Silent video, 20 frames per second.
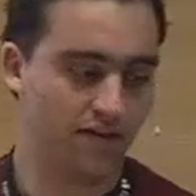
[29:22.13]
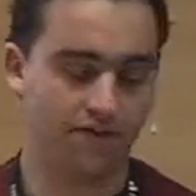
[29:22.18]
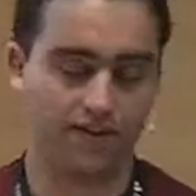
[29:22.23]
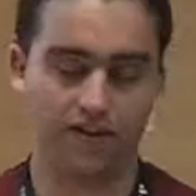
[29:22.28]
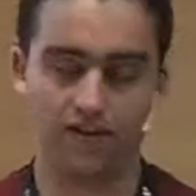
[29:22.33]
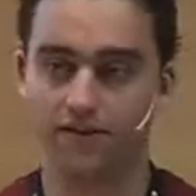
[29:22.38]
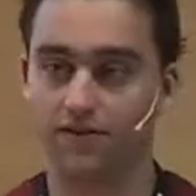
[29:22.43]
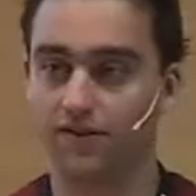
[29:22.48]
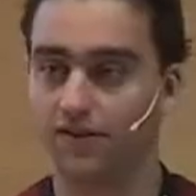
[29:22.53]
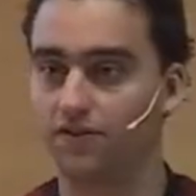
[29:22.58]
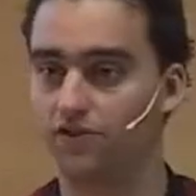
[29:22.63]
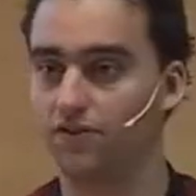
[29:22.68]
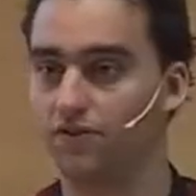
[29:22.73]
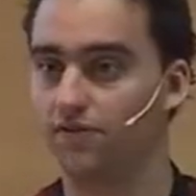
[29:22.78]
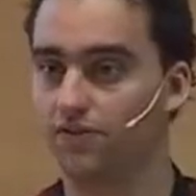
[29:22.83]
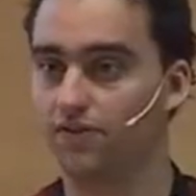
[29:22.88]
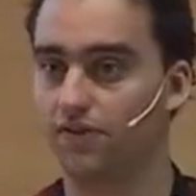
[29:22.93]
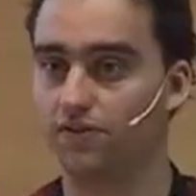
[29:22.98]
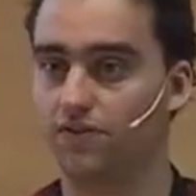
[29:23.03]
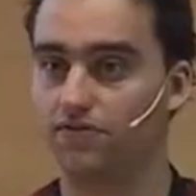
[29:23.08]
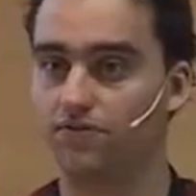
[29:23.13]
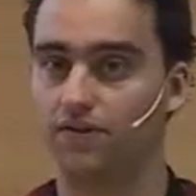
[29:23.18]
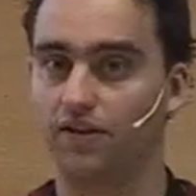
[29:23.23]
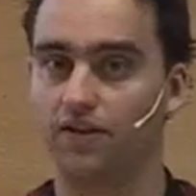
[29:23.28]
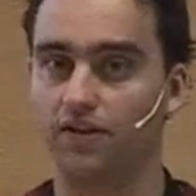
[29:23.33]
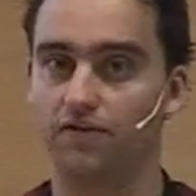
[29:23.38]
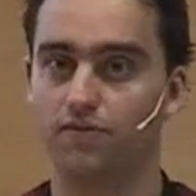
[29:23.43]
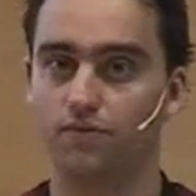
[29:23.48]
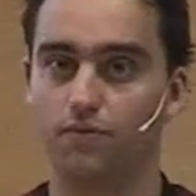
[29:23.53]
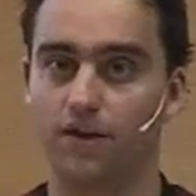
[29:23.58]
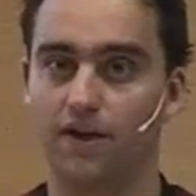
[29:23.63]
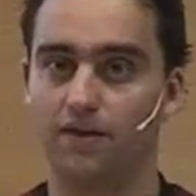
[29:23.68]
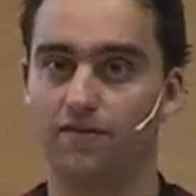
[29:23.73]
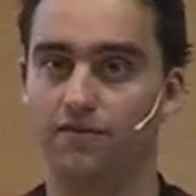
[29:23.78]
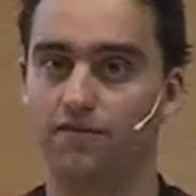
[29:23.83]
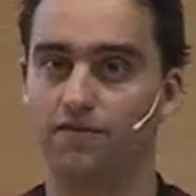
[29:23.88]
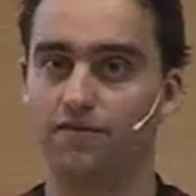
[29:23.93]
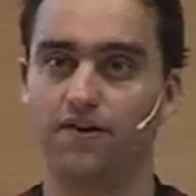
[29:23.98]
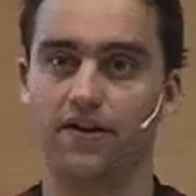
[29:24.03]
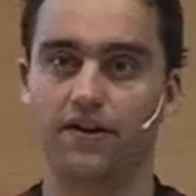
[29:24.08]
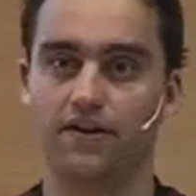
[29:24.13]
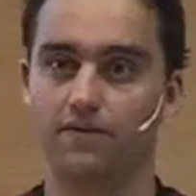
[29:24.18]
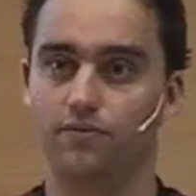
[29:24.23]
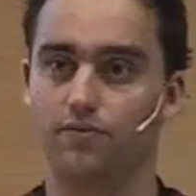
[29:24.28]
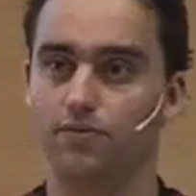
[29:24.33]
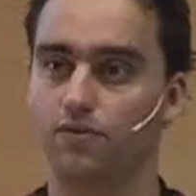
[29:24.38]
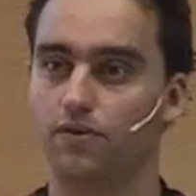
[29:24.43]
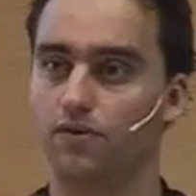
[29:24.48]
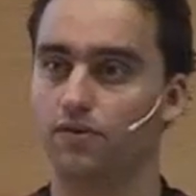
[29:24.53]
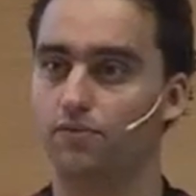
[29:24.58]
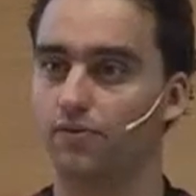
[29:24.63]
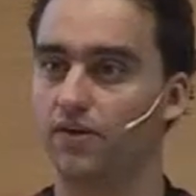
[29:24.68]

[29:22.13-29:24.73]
validation, filtering. We have a firewall.